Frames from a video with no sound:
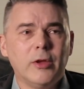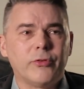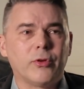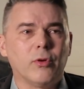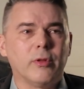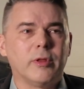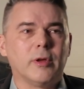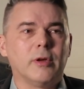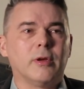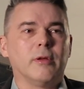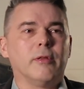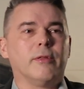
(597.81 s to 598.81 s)
So
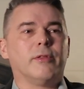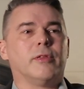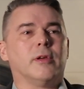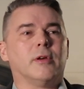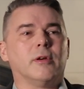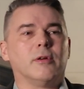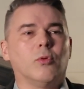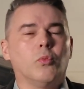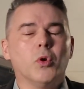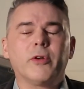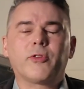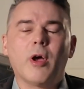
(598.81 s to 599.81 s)
the
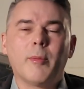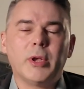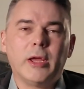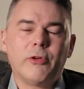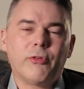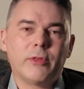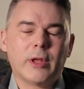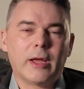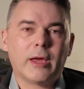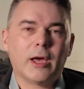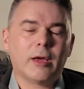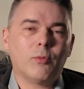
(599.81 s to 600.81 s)
worst combination that I
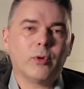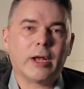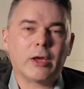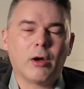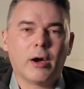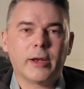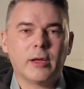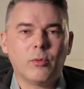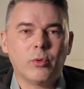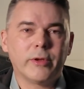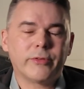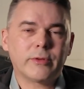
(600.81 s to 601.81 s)
had when I got
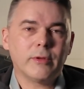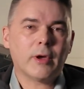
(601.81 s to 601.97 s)
it was